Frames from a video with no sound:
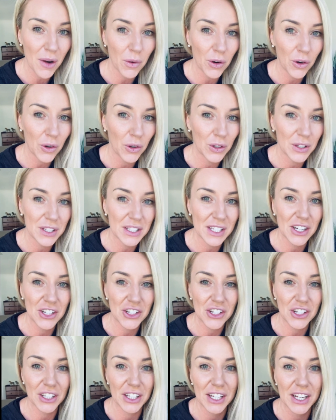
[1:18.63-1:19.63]
We're all
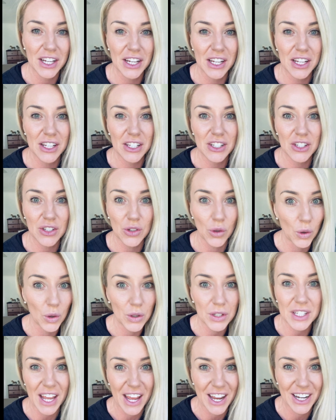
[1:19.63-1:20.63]
essentially
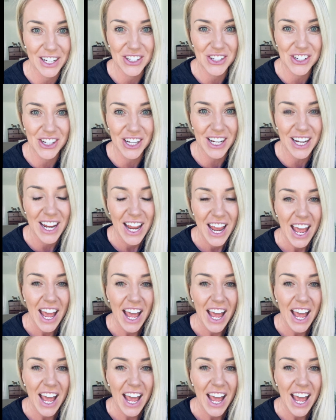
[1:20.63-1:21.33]
source energy,